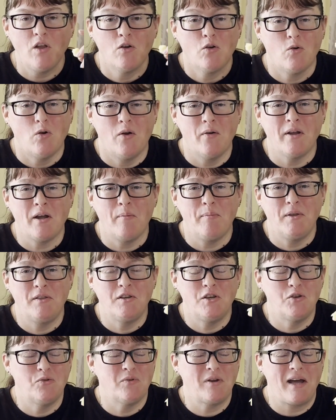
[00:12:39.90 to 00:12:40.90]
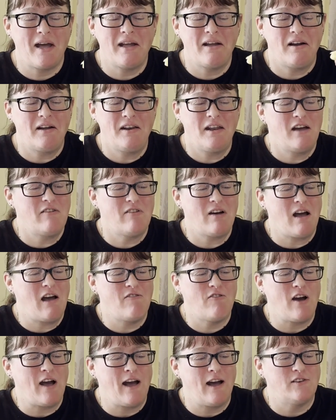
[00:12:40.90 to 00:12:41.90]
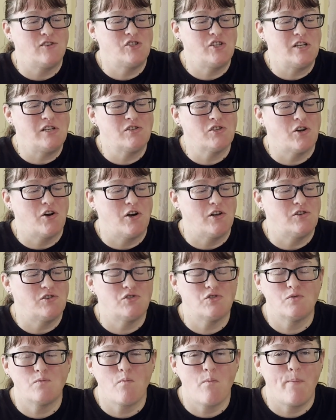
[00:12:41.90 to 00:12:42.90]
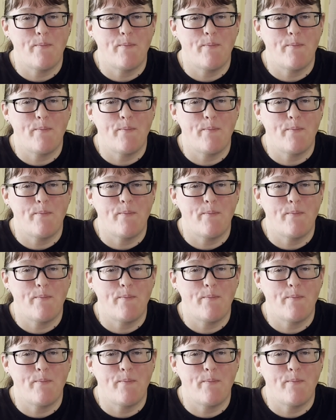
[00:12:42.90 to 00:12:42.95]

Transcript: Growing up in the UK, I never ever had cheese curds.